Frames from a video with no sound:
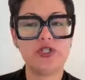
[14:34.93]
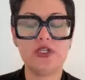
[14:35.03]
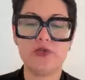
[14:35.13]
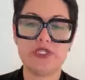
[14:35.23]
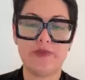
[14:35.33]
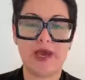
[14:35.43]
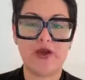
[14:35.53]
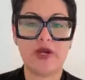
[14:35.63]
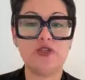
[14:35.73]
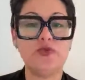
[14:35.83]
linguistic
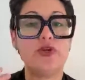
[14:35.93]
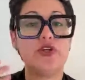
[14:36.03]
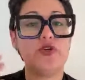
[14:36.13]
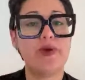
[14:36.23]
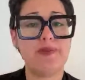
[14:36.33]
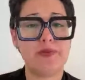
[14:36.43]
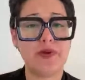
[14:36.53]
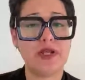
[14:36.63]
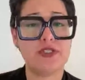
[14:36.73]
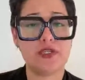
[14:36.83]
backgrounds where you might be
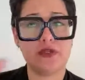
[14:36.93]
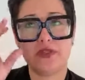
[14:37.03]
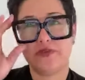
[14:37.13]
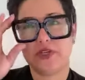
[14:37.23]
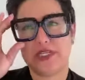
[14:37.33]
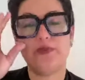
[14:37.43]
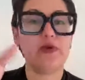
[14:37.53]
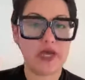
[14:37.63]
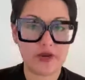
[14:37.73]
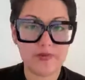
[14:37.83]
pronouncing, for example,
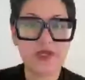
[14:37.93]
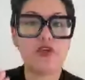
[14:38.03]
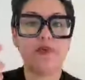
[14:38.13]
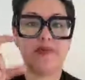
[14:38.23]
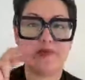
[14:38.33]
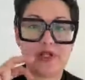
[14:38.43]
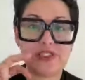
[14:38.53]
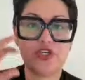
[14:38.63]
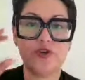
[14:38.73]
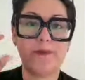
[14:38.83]
Arabic, you might be
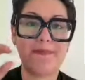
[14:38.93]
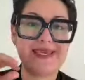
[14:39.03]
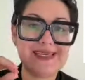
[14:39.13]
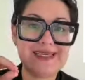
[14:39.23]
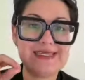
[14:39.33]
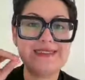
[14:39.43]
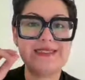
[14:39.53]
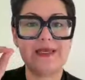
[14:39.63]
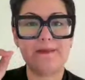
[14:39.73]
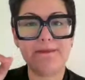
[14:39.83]
pronouncing your P's
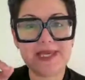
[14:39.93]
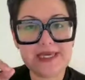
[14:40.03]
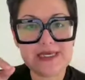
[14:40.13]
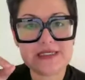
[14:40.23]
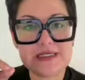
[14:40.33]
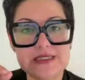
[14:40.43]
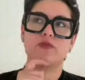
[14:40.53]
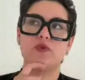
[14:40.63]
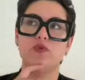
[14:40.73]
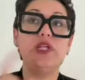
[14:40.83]
like B's.
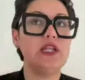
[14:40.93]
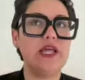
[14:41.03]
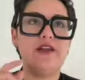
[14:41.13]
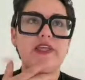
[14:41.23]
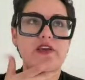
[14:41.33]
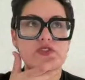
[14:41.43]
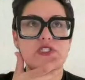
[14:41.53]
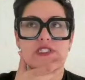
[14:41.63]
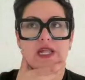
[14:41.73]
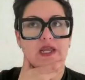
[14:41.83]
Really a lot of
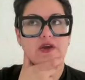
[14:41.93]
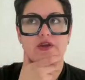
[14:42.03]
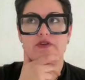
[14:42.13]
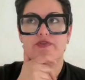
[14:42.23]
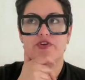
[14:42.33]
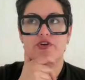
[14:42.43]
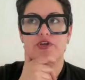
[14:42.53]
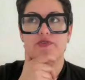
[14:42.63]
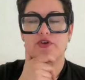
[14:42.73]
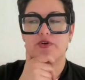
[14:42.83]
languages in that area. If
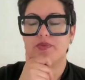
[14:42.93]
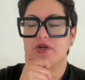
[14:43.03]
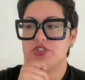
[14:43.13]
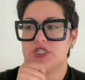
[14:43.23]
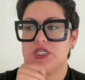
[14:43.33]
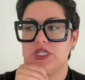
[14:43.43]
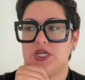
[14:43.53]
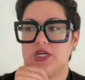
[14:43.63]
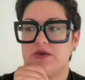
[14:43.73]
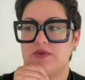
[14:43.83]
you're Persian,
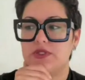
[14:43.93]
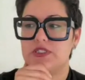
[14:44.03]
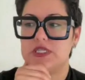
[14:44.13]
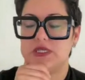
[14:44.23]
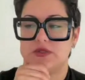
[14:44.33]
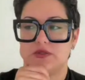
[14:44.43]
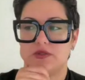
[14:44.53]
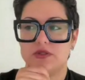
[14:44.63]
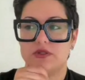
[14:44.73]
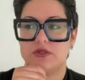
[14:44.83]
let's see,
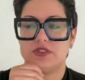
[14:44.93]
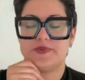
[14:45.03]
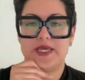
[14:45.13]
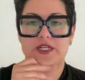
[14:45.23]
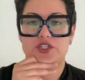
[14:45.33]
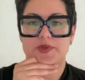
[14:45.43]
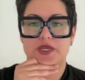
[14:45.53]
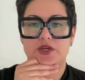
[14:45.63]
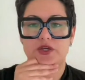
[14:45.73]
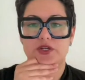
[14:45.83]
Spanish
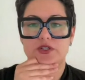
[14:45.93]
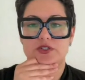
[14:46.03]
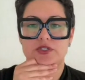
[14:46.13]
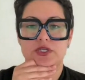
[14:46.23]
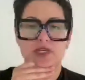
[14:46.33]
speakers,